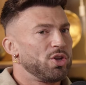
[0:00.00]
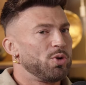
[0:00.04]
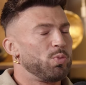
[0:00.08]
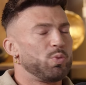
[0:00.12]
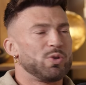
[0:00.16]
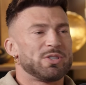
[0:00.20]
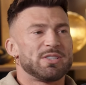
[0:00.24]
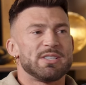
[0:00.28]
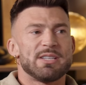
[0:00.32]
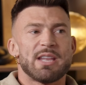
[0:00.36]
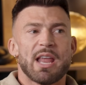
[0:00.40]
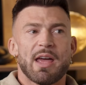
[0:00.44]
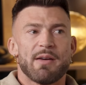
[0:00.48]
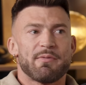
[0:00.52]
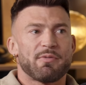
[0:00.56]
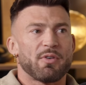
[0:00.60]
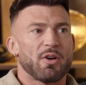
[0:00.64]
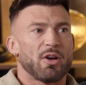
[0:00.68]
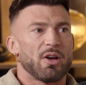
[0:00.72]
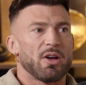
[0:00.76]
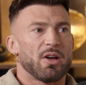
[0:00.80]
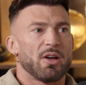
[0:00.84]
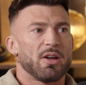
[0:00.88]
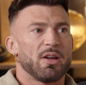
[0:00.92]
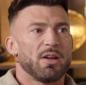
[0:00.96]
You was
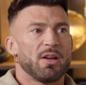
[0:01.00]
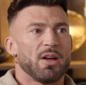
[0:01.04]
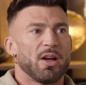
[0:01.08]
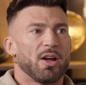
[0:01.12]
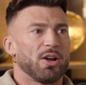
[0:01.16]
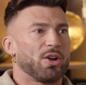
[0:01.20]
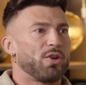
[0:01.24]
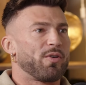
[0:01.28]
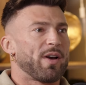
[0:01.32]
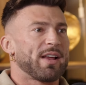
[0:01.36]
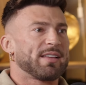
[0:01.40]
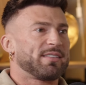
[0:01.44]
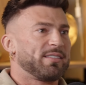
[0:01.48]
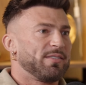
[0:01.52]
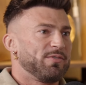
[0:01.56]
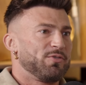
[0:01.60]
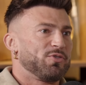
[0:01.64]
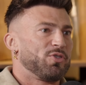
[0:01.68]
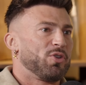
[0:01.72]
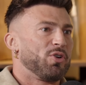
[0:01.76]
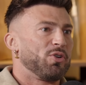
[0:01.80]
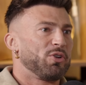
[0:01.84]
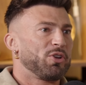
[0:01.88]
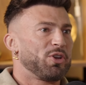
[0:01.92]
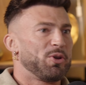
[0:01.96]
never aggressive
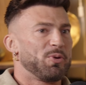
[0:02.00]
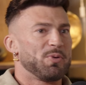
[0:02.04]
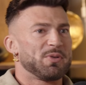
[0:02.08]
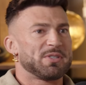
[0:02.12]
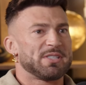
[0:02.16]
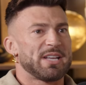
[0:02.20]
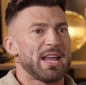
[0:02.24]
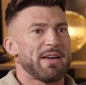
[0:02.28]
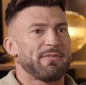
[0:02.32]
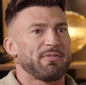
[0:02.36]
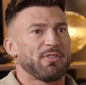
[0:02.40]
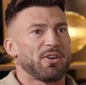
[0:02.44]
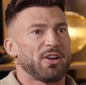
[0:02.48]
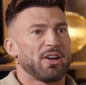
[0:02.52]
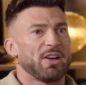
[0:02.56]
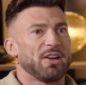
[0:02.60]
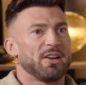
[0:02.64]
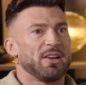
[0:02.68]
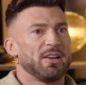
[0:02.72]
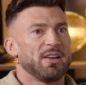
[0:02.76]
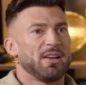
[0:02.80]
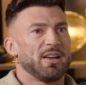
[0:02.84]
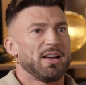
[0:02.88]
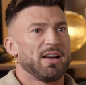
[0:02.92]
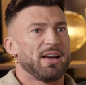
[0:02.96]
drunk. You was
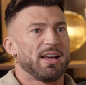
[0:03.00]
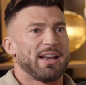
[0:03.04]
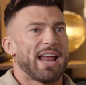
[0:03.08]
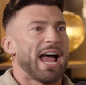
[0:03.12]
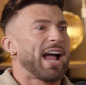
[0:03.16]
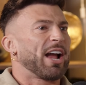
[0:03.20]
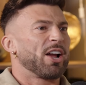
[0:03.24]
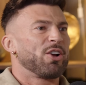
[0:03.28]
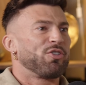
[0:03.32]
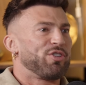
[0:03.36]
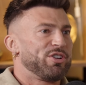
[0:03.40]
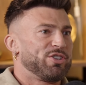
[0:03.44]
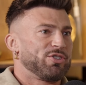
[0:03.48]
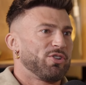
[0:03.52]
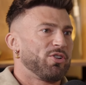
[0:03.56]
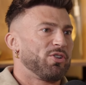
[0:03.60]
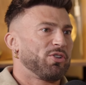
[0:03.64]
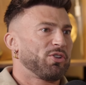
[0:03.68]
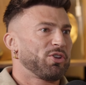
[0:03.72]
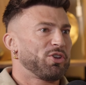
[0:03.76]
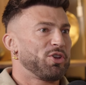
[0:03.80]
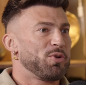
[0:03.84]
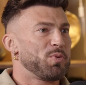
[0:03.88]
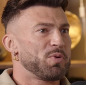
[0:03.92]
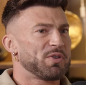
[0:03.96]
never an angry
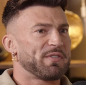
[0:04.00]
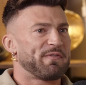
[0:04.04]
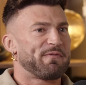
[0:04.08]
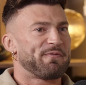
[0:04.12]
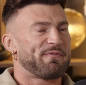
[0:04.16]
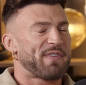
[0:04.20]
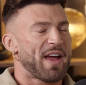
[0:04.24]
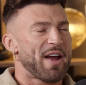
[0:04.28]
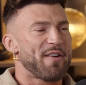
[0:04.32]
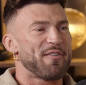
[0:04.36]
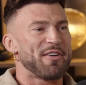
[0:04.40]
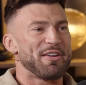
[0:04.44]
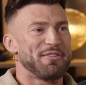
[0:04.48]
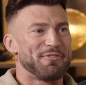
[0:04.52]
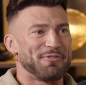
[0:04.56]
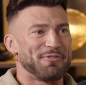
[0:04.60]
drunk. You was very